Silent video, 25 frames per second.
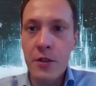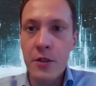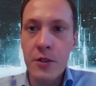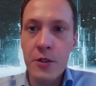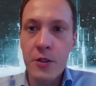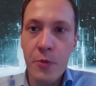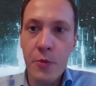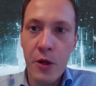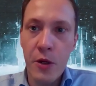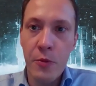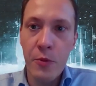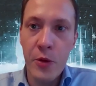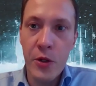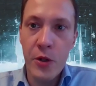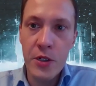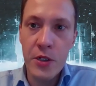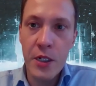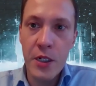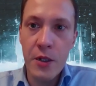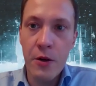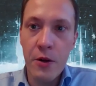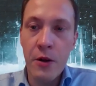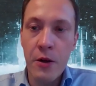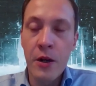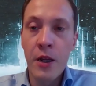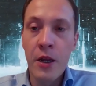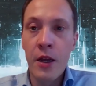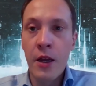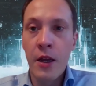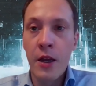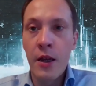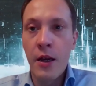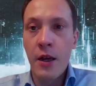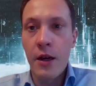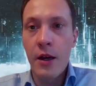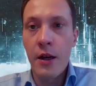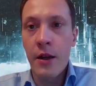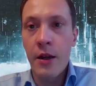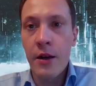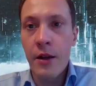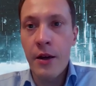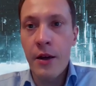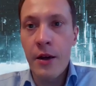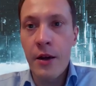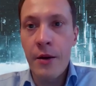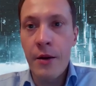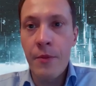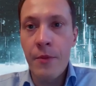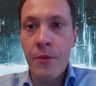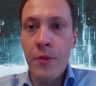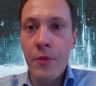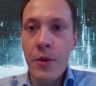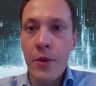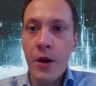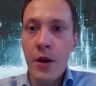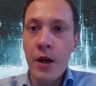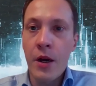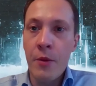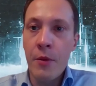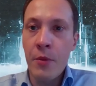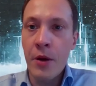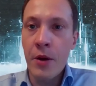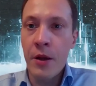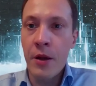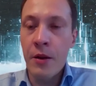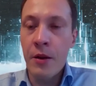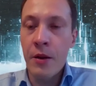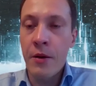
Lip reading: National Supercomputing Center, and I'm